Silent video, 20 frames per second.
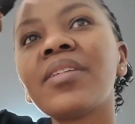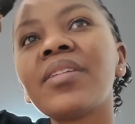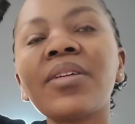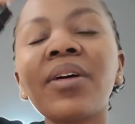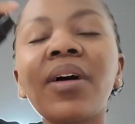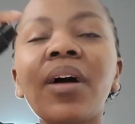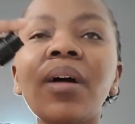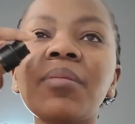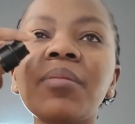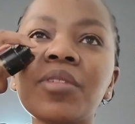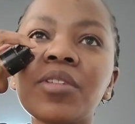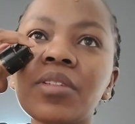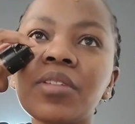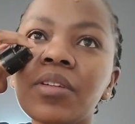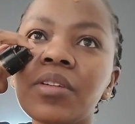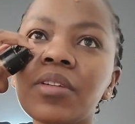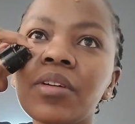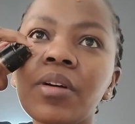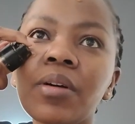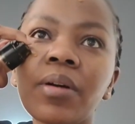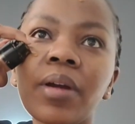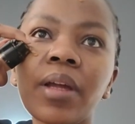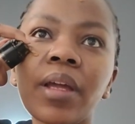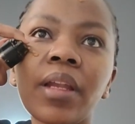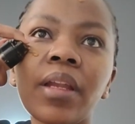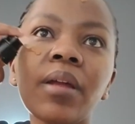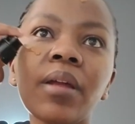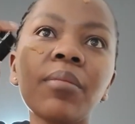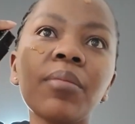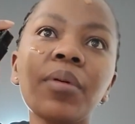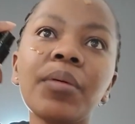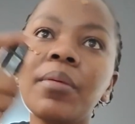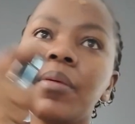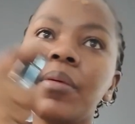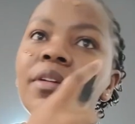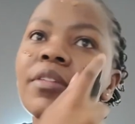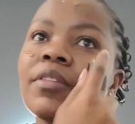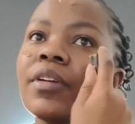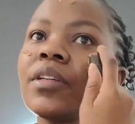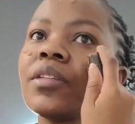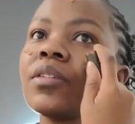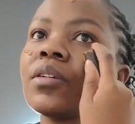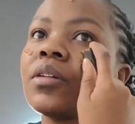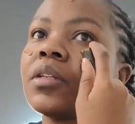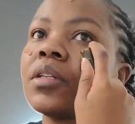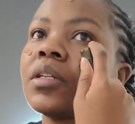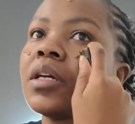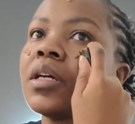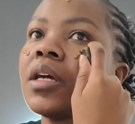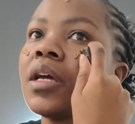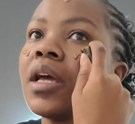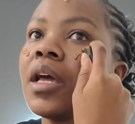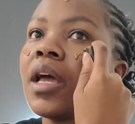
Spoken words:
So I'm just gonna go ahead and put my face on,